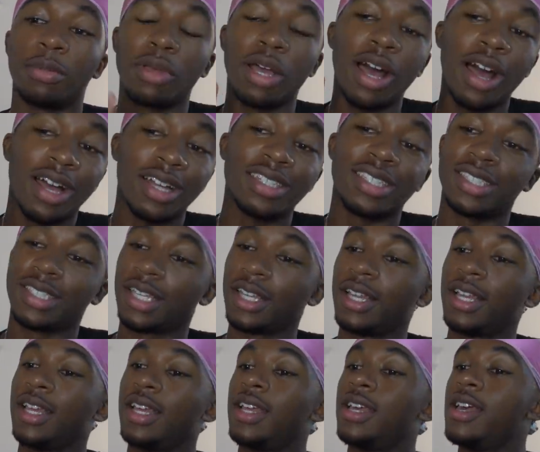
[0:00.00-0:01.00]
Cause
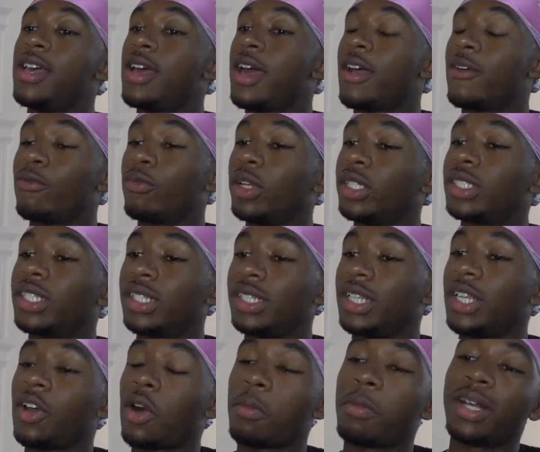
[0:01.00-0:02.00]

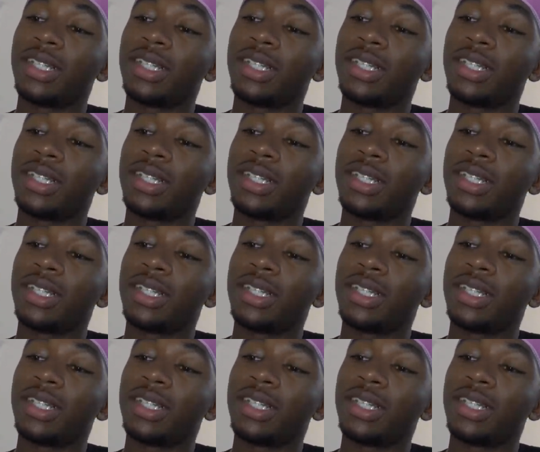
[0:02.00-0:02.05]
recently on